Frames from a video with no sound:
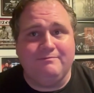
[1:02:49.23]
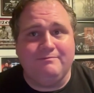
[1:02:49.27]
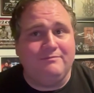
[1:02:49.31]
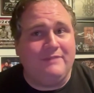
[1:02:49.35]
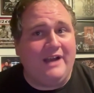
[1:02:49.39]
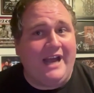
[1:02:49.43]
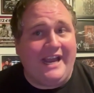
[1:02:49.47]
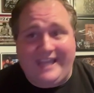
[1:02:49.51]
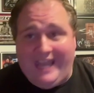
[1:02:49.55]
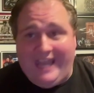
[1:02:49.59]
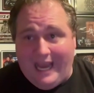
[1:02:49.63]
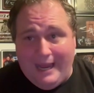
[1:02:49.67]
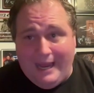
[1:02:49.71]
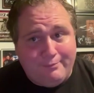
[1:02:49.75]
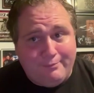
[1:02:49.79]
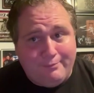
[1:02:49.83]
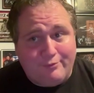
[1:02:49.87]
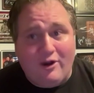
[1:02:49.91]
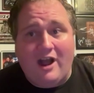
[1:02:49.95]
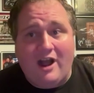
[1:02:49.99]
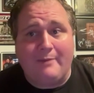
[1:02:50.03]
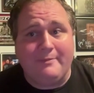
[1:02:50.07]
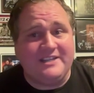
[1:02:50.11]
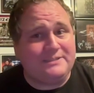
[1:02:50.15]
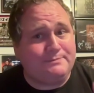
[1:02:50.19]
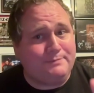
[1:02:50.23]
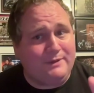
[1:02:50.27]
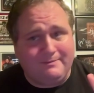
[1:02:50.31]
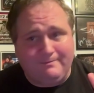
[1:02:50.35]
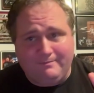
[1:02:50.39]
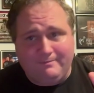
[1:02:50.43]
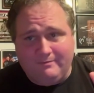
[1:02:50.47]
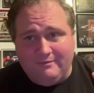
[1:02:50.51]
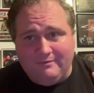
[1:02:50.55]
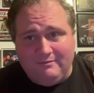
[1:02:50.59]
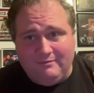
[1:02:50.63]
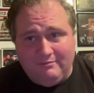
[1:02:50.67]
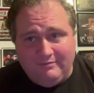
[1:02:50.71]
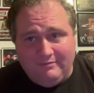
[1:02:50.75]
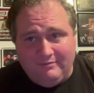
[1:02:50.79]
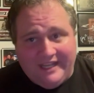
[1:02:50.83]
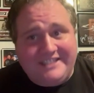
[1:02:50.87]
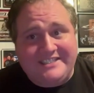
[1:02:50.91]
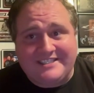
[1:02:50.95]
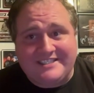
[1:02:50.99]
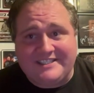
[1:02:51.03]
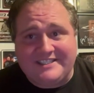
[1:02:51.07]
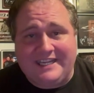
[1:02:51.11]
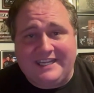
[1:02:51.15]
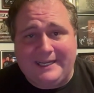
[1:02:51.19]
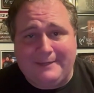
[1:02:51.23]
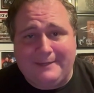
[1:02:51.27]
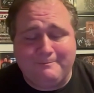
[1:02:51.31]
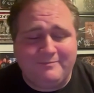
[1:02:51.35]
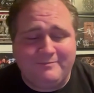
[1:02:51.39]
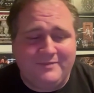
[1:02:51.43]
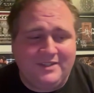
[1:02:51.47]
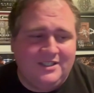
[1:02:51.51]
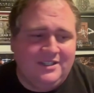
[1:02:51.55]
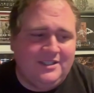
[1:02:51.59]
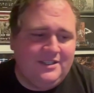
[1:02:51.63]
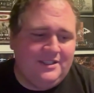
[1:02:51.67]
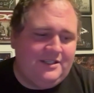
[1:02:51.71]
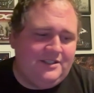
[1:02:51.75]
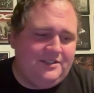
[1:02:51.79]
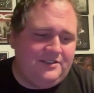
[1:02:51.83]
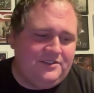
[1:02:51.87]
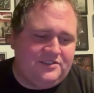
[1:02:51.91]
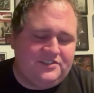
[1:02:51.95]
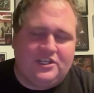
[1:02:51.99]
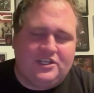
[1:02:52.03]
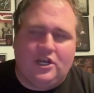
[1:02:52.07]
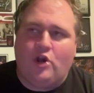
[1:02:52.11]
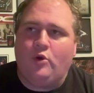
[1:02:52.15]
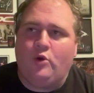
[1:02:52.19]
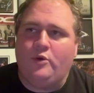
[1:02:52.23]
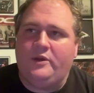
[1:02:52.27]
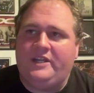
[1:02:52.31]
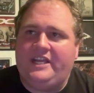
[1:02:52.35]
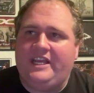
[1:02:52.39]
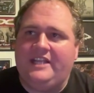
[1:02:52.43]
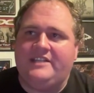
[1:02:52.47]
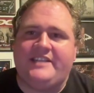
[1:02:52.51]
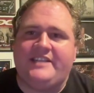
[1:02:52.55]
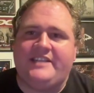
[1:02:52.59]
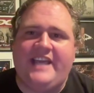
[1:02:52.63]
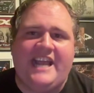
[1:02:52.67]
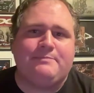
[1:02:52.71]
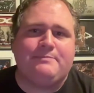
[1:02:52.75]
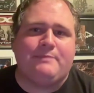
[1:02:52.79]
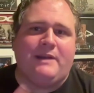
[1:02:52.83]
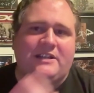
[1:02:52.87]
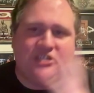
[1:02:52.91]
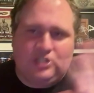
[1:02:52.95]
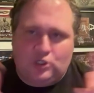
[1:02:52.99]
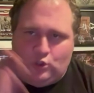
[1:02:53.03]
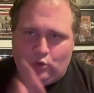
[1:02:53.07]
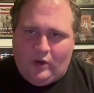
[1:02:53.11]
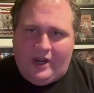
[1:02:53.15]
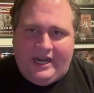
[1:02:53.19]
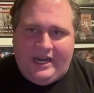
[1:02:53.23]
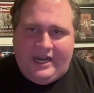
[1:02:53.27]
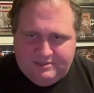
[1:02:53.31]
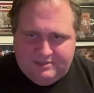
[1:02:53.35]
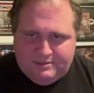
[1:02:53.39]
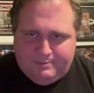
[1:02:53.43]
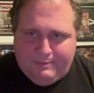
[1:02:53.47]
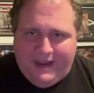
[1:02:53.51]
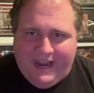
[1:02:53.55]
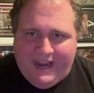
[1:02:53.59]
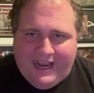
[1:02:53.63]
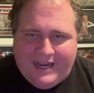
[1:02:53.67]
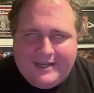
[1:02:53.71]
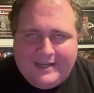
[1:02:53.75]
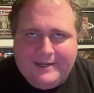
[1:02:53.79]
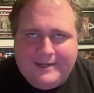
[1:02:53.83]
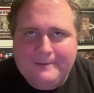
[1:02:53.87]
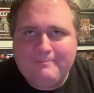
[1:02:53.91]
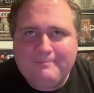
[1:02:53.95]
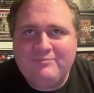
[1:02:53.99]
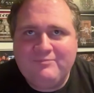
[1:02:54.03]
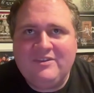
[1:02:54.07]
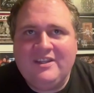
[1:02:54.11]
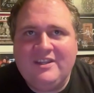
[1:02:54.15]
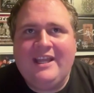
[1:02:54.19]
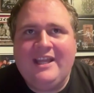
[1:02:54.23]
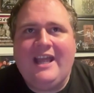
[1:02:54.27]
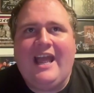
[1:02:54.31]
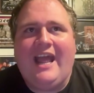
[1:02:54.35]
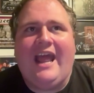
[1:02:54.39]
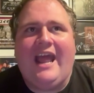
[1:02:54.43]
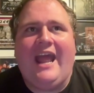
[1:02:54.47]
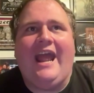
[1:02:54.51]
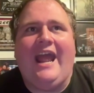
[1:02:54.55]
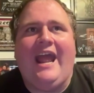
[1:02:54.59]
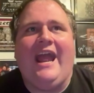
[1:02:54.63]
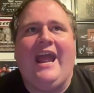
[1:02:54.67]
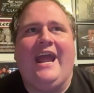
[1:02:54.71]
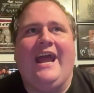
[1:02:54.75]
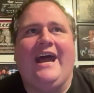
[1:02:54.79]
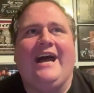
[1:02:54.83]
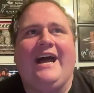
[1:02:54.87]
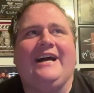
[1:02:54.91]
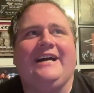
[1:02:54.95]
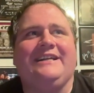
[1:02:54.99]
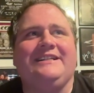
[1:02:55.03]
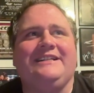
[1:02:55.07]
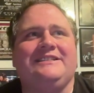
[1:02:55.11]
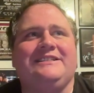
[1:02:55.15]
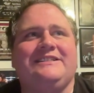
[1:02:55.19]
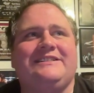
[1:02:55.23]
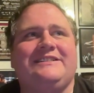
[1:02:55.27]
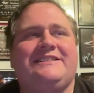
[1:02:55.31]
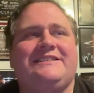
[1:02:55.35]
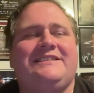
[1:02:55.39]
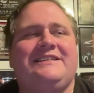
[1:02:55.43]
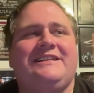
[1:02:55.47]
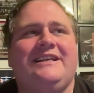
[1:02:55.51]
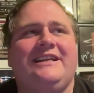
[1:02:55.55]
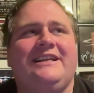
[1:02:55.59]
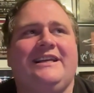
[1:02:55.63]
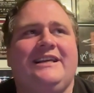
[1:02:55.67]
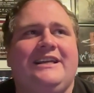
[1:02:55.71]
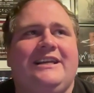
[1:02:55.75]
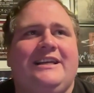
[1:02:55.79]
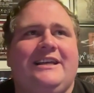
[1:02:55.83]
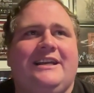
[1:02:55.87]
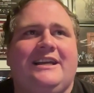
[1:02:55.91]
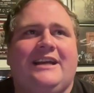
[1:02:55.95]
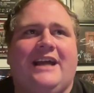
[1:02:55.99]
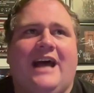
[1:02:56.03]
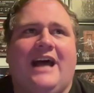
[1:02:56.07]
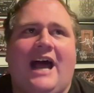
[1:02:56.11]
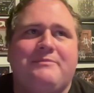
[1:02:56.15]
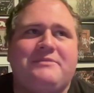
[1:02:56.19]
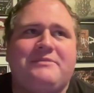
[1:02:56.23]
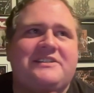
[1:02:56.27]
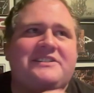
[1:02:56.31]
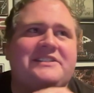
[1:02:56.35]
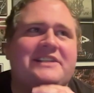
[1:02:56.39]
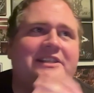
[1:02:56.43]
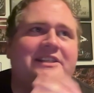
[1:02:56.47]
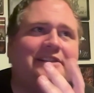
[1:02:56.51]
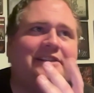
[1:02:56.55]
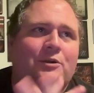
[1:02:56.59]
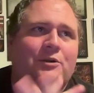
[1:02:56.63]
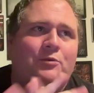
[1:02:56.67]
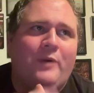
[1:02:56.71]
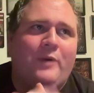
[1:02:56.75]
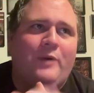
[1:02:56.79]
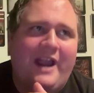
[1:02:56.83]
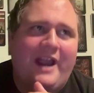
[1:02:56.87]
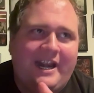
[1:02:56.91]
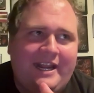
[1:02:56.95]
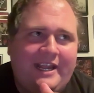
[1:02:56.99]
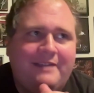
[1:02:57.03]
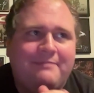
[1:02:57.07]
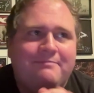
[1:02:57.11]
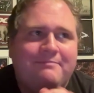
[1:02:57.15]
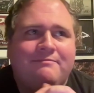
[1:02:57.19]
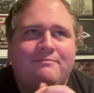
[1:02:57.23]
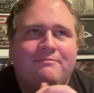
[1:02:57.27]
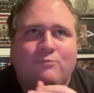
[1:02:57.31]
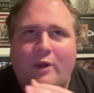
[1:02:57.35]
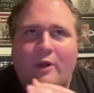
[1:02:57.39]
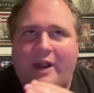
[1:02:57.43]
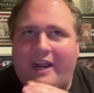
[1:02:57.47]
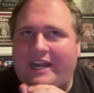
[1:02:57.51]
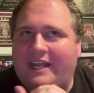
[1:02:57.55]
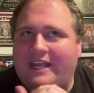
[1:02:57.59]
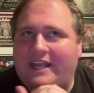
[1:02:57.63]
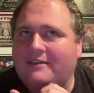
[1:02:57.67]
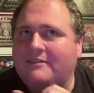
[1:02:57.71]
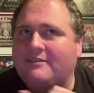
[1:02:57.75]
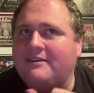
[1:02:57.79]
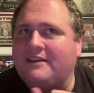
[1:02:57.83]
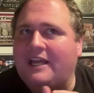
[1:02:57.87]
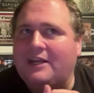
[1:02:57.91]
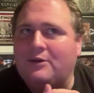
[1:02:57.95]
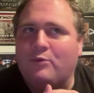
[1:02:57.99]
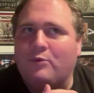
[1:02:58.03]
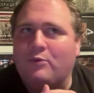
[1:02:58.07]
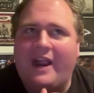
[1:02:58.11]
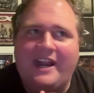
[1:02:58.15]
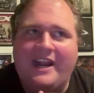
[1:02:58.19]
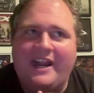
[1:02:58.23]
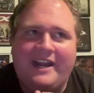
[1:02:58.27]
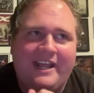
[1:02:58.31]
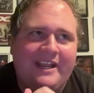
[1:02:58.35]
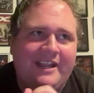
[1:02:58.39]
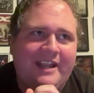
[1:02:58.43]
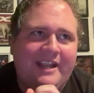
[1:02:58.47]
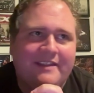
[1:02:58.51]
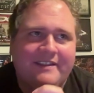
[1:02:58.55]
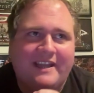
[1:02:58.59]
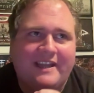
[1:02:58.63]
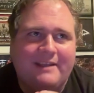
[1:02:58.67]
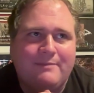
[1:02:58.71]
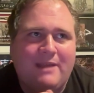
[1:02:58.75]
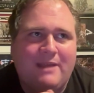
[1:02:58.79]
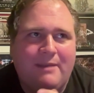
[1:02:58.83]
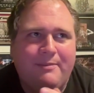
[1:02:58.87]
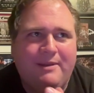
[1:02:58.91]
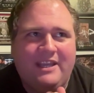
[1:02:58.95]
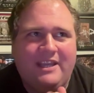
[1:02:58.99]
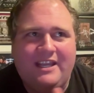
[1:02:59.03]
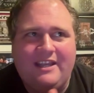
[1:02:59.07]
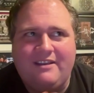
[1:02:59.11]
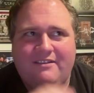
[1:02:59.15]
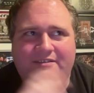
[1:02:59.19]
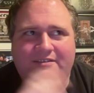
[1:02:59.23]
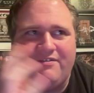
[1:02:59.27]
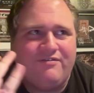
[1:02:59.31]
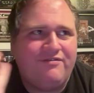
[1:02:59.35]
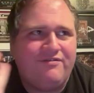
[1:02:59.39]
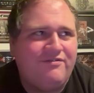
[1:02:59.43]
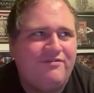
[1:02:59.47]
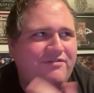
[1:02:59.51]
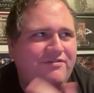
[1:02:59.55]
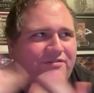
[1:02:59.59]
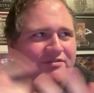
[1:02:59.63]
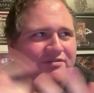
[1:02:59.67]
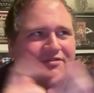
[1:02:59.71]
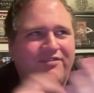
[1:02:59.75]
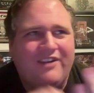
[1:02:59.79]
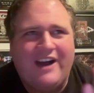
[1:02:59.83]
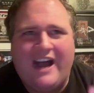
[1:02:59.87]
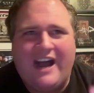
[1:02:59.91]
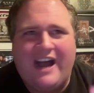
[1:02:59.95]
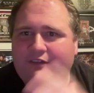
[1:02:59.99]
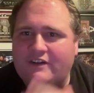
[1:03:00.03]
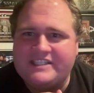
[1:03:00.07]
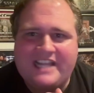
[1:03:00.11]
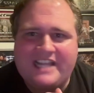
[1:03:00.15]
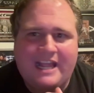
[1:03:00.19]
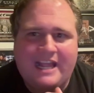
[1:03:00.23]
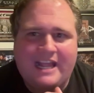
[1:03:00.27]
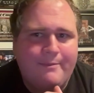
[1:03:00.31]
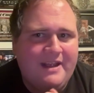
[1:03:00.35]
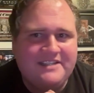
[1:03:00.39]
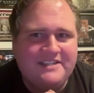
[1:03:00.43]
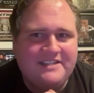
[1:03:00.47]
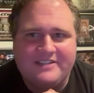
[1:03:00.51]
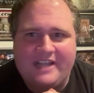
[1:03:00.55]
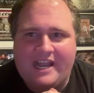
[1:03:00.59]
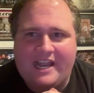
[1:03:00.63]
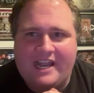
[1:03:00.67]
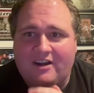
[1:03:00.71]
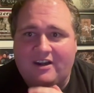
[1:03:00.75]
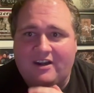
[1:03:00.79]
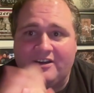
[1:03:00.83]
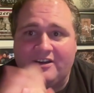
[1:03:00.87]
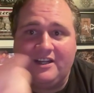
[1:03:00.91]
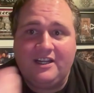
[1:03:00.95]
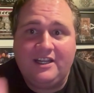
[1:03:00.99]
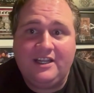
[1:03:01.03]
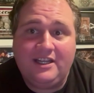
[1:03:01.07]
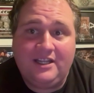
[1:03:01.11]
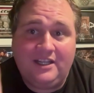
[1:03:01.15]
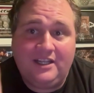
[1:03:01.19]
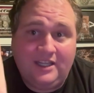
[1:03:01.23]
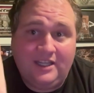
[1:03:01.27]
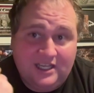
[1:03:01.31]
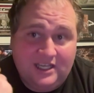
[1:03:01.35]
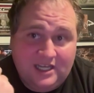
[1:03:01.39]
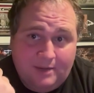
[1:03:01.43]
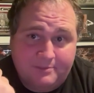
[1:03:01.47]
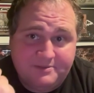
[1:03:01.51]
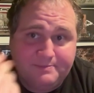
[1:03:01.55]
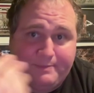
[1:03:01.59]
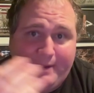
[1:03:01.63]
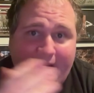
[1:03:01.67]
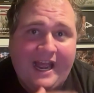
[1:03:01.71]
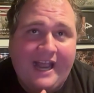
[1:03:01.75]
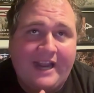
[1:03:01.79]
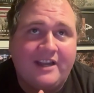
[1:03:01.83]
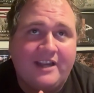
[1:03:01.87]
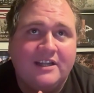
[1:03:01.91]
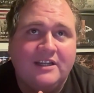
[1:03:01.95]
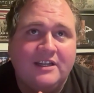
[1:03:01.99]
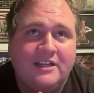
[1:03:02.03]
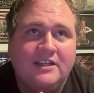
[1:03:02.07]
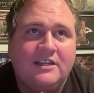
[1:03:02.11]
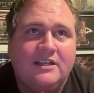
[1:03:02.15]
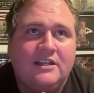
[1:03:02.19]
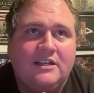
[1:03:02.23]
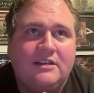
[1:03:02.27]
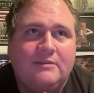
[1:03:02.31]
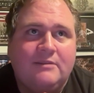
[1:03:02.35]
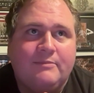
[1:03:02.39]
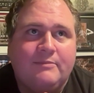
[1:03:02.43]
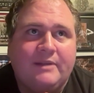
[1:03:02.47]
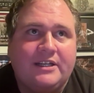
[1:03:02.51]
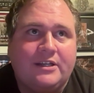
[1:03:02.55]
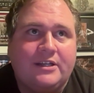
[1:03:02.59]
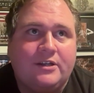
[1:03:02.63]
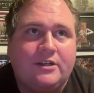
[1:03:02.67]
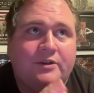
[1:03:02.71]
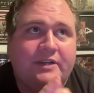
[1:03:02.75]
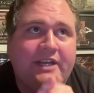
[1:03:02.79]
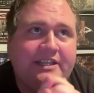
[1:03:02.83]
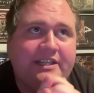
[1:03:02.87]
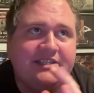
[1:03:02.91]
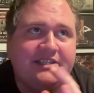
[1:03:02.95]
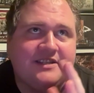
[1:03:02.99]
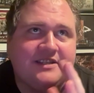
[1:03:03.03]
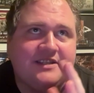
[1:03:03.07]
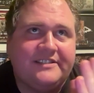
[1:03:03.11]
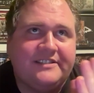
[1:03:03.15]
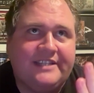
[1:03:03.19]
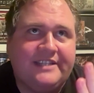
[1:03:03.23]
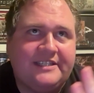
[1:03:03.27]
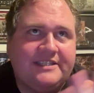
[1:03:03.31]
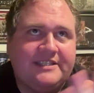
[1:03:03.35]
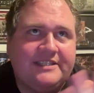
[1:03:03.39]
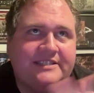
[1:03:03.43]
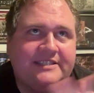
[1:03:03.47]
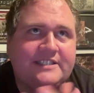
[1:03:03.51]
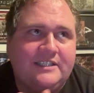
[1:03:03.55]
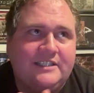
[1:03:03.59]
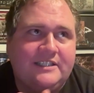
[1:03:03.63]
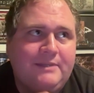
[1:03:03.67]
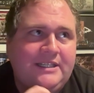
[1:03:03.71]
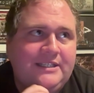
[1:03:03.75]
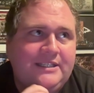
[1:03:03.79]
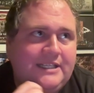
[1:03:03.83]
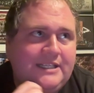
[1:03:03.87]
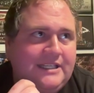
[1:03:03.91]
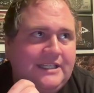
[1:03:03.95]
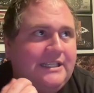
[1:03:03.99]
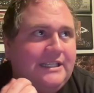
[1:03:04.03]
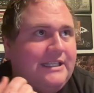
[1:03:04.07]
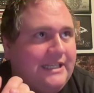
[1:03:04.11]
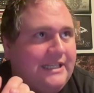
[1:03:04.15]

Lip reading: I can't promise, but let's see. So he takes my 2 items back, and I'm just sitting there waiting, waiting, and waiting, and like maybe 5 or 10 minutes later, he comes back. Like, okay, this doesn't necessarily mean that it